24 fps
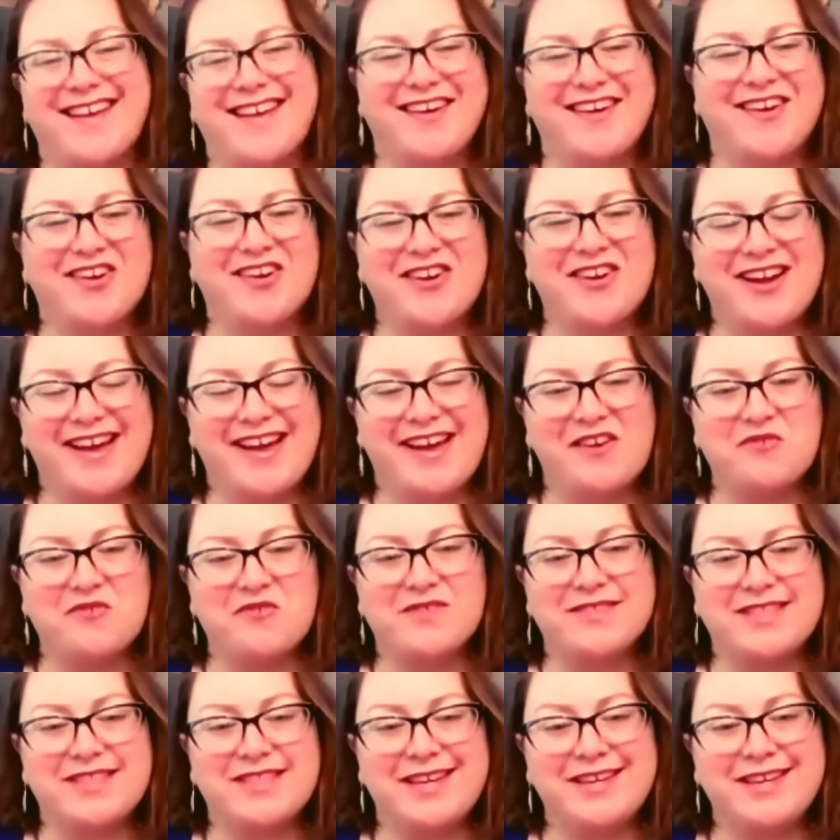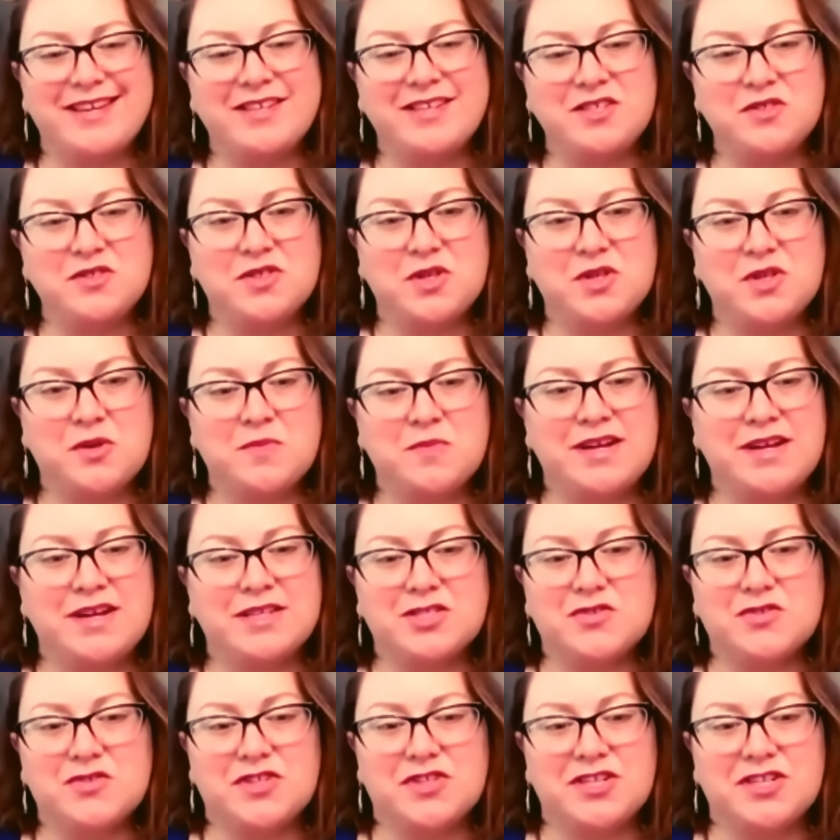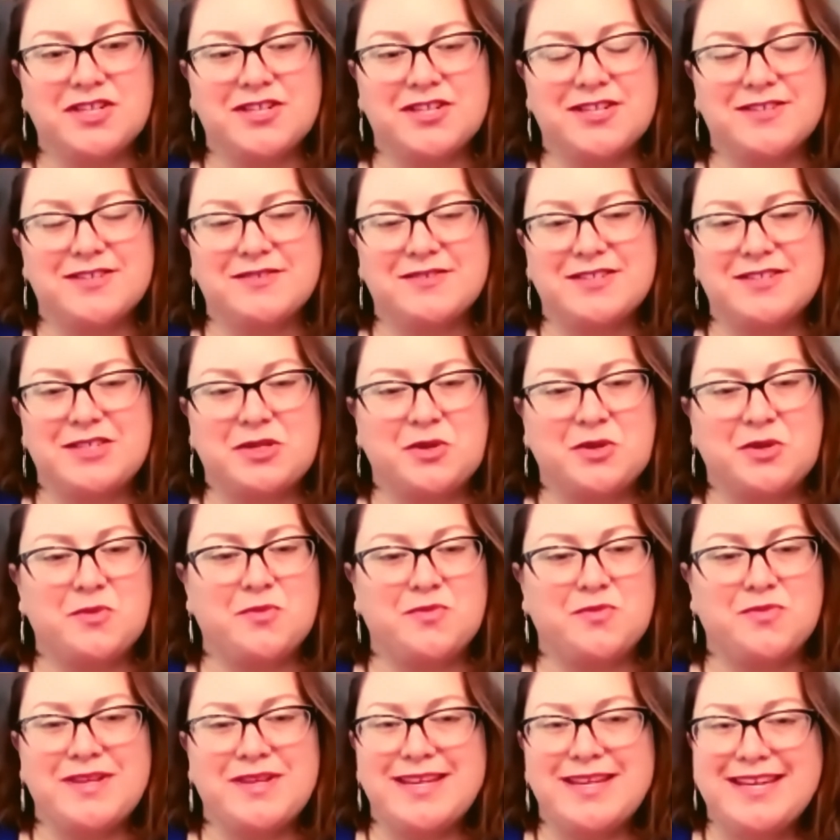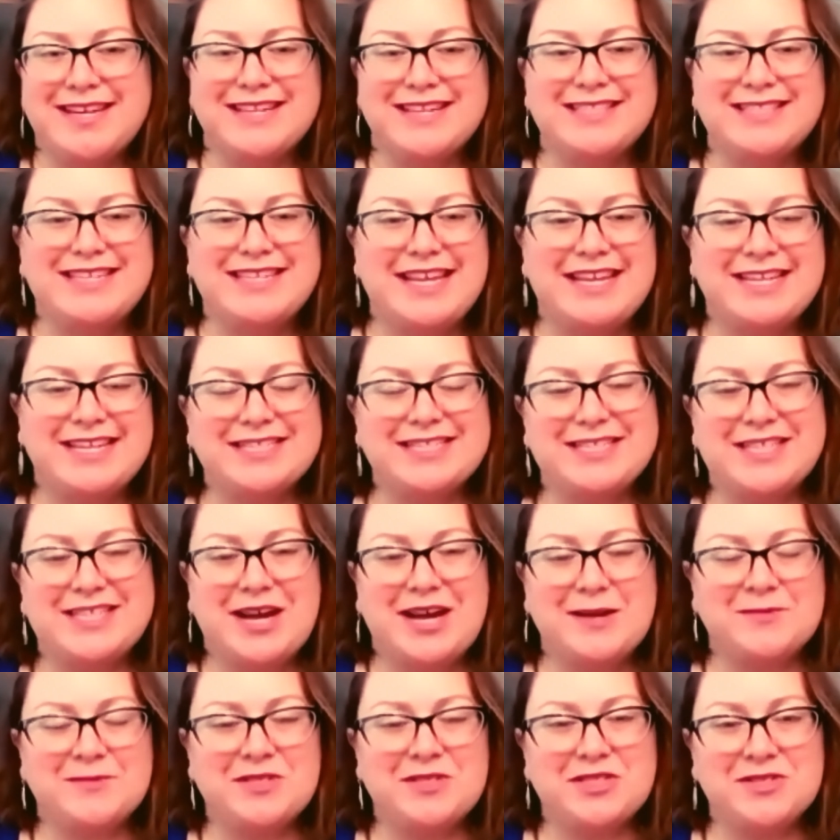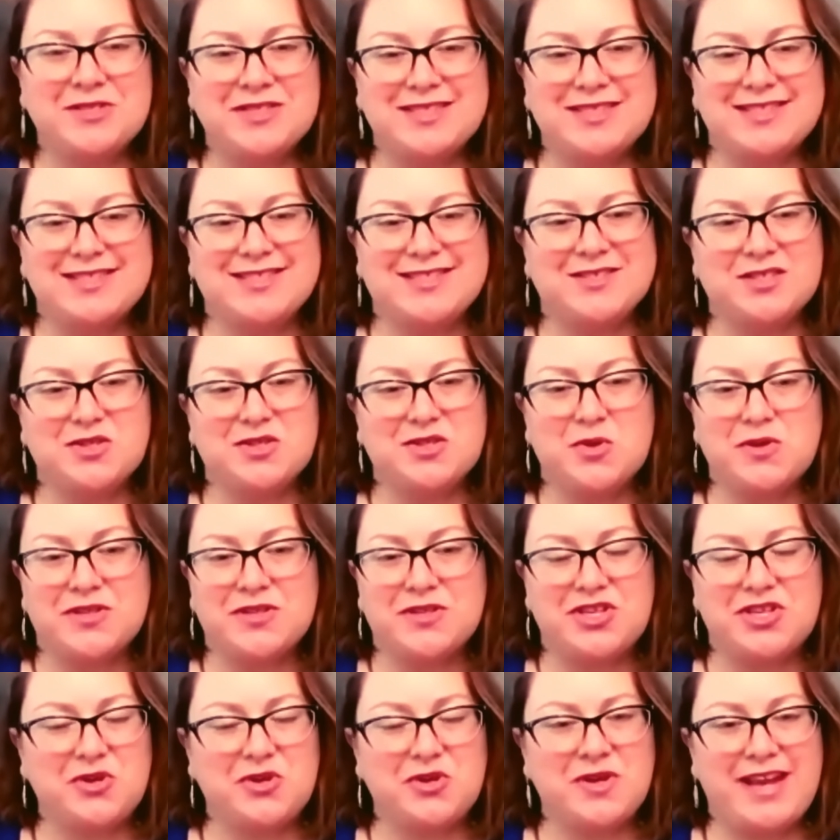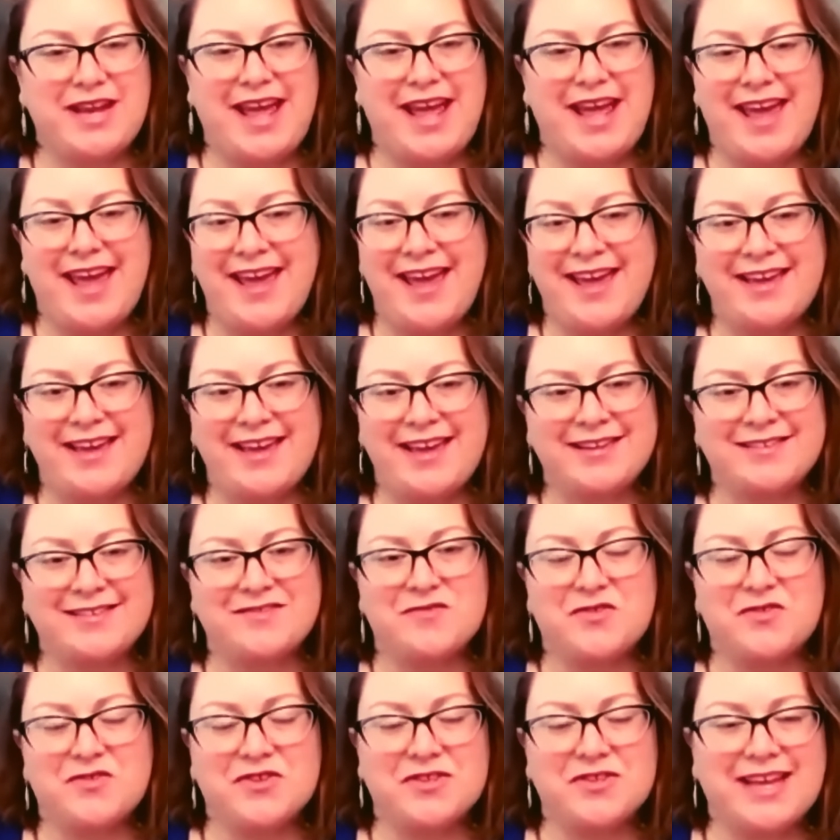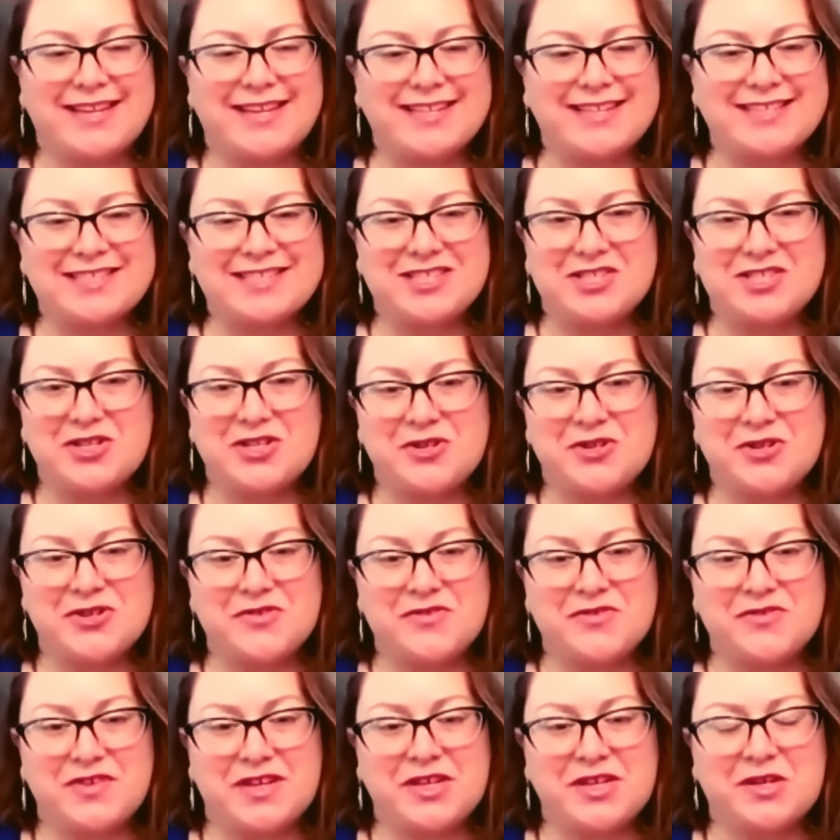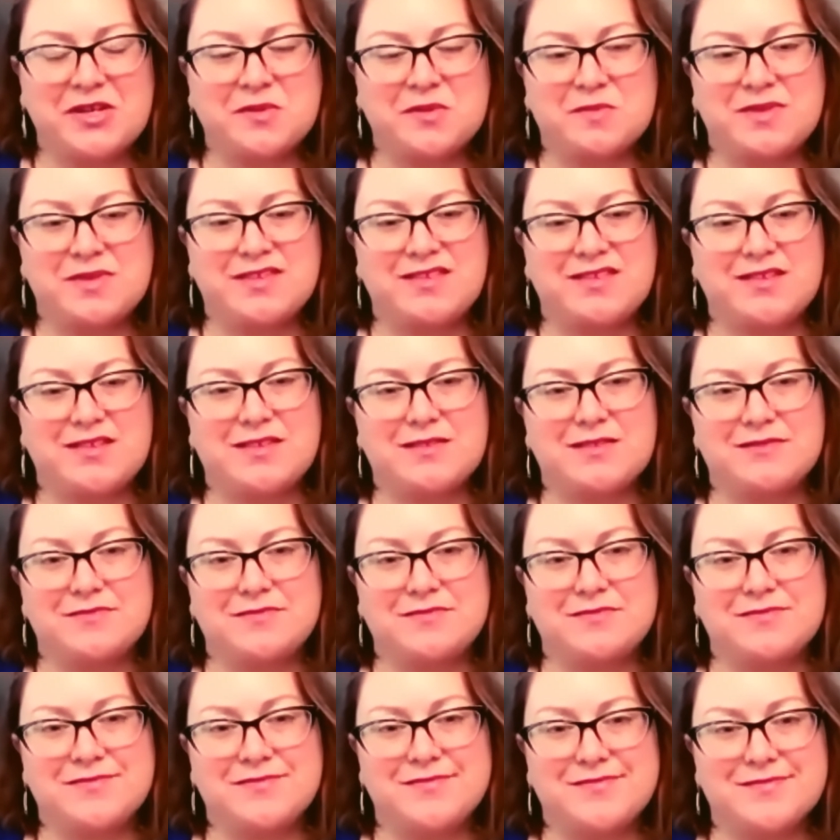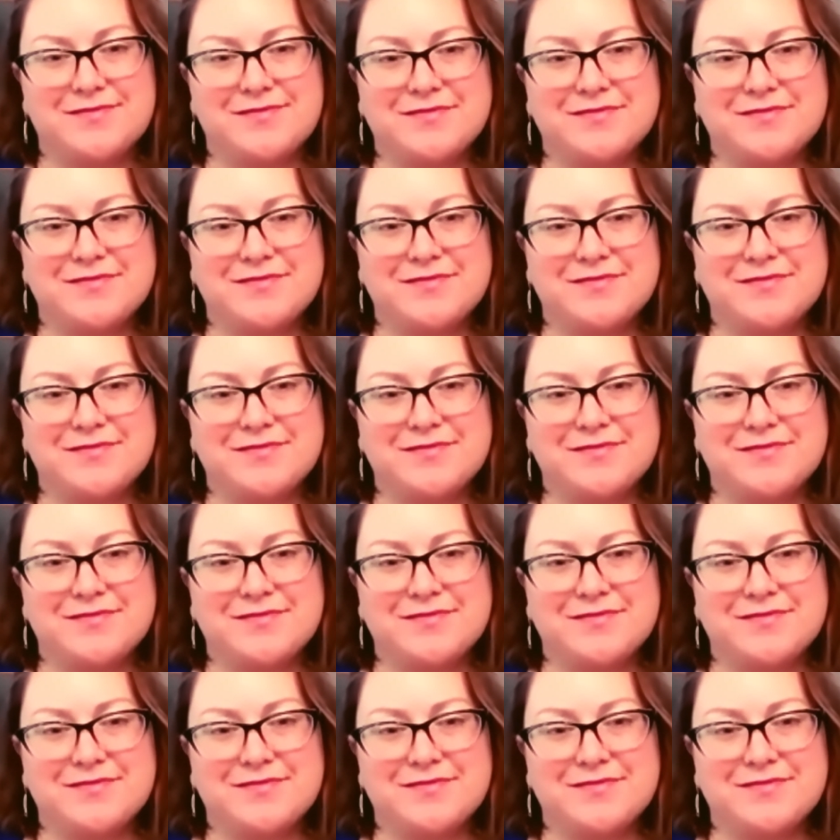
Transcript: All right. Well, thank you so much for, you know, taking the time to do this Q&A and for letting us show your film. Oh,